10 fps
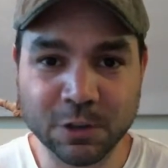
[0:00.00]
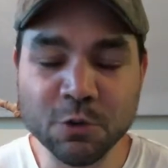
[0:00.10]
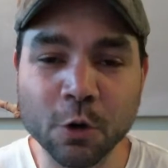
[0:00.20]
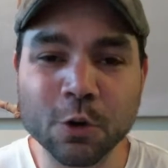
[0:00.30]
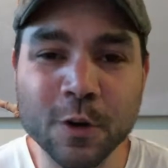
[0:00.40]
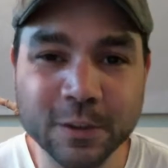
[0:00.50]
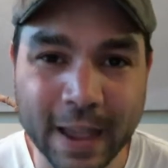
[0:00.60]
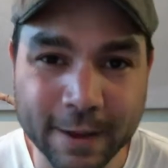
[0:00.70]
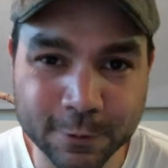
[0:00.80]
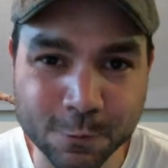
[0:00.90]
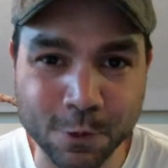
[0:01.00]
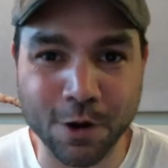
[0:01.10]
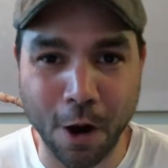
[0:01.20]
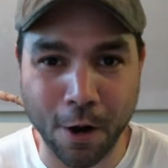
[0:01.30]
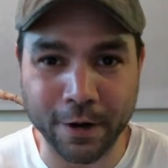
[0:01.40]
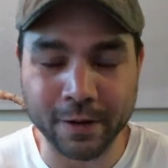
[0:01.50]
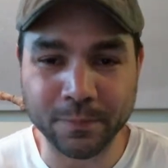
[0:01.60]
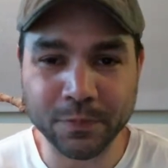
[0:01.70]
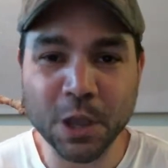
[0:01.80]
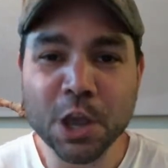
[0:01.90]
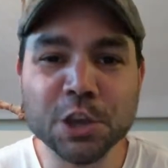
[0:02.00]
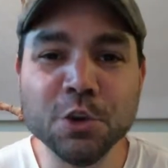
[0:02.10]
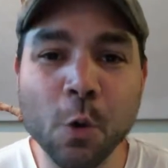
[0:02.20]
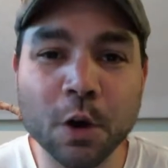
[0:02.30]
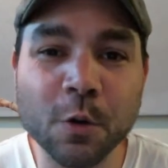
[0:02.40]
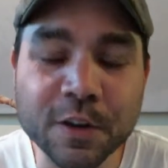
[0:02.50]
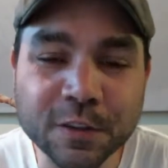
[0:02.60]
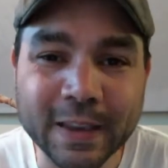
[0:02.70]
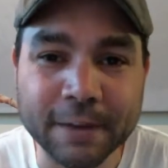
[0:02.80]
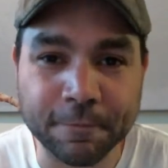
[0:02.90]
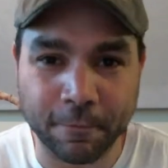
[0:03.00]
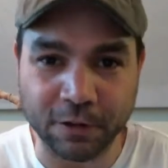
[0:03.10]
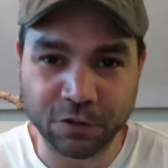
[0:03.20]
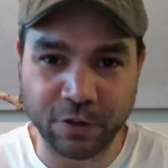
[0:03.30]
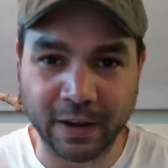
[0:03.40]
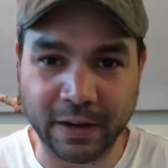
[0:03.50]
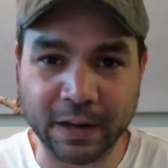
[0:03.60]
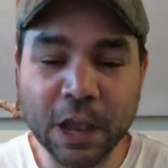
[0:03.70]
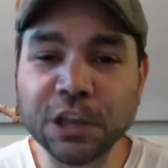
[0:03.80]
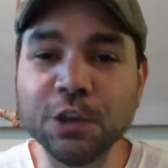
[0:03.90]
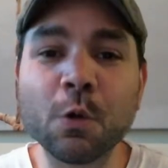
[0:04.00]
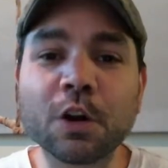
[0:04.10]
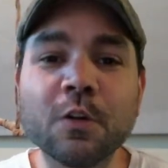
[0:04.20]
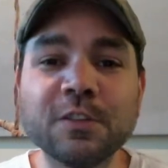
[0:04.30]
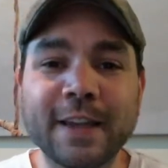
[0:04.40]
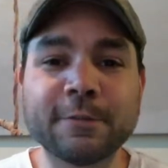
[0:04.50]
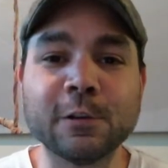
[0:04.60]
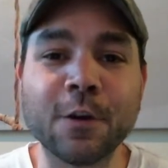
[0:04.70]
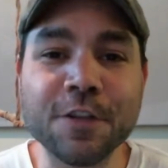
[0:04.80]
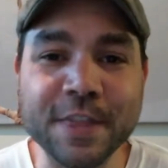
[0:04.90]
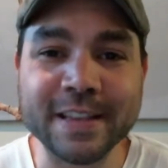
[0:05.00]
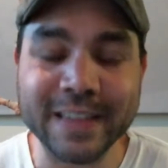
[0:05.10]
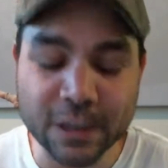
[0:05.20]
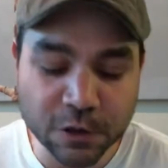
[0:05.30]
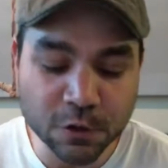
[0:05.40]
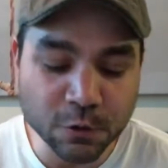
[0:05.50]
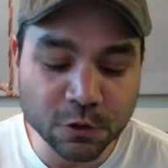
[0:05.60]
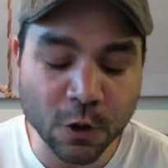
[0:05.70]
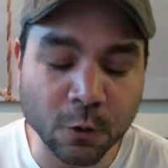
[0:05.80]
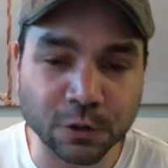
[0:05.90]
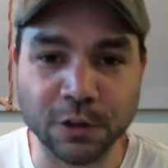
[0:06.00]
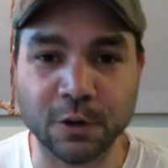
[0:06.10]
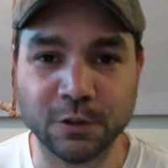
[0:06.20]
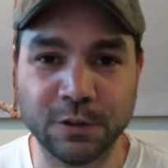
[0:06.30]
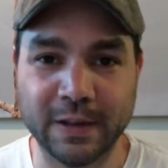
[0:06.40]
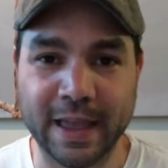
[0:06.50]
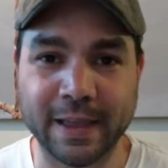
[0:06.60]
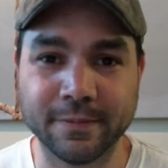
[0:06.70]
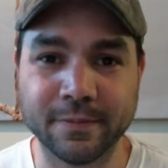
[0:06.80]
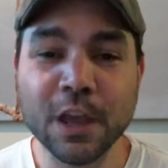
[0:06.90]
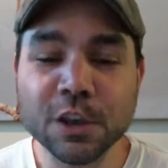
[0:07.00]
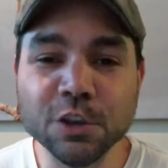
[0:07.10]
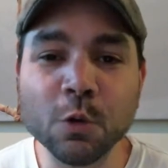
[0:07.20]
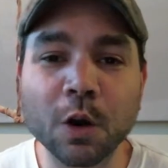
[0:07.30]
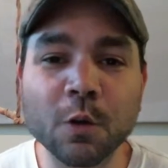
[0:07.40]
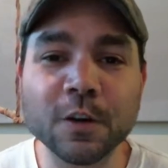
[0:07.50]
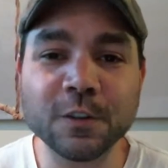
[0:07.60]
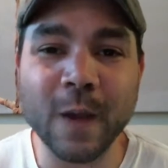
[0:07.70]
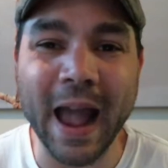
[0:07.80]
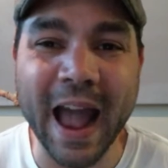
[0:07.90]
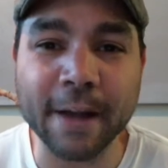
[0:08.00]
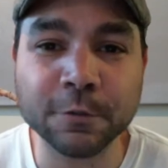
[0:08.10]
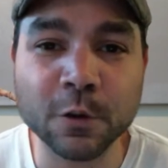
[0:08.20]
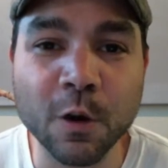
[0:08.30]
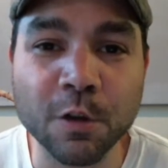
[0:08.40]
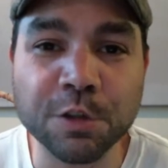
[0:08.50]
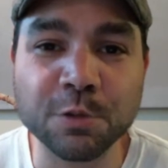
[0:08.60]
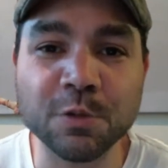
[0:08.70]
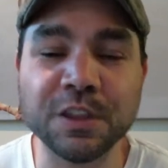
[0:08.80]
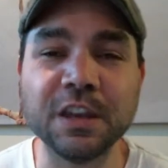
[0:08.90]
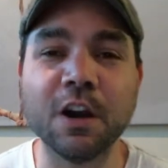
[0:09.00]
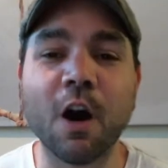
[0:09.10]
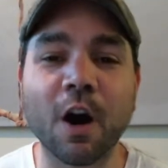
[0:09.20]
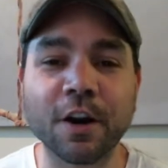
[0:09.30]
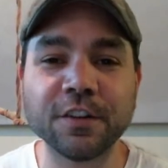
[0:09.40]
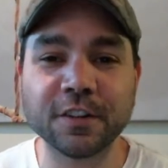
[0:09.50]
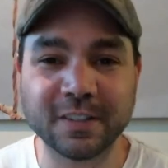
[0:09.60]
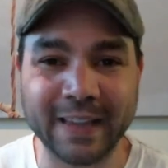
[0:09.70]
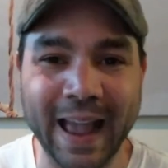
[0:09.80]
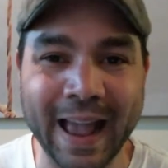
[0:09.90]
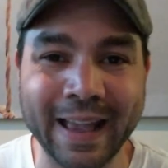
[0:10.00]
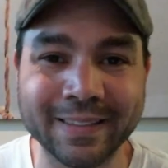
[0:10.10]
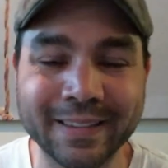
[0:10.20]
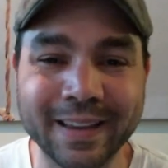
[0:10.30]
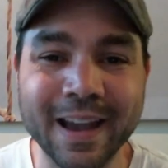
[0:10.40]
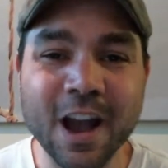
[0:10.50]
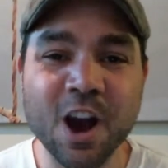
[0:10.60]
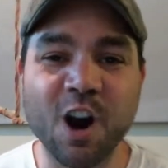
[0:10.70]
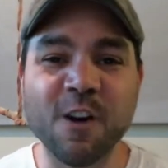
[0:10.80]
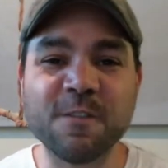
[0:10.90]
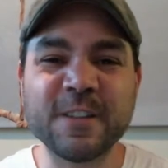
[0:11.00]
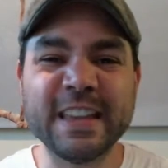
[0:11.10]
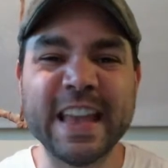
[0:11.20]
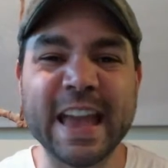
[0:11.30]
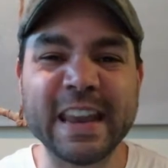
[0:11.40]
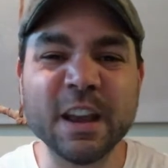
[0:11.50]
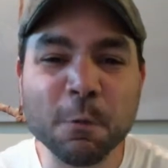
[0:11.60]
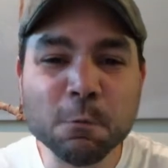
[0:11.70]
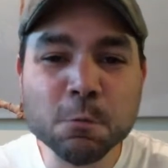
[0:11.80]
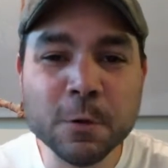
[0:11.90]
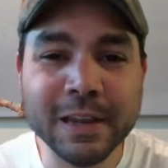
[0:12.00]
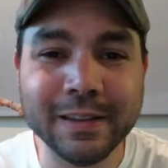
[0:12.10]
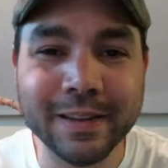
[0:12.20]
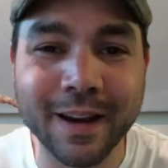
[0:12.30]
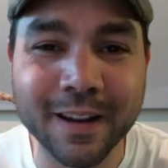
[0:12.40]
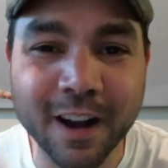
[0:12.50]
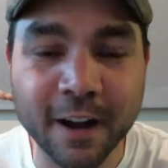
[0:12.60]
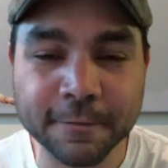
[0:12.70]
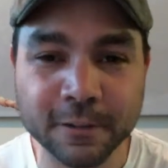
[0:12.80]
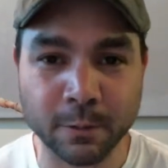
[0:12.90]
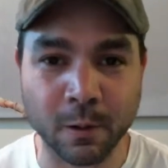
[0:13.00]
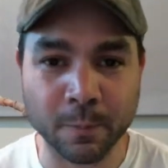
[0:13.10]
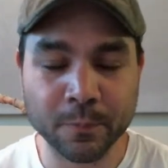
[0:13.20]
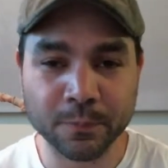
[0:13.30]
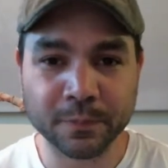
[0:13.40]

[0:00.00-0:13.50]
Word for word: You are going to have to work hard. You are going to get frustrated. You are going to have to learn things that you don't know today. You are going to have to go through the arduous task of getting really uncomfortable.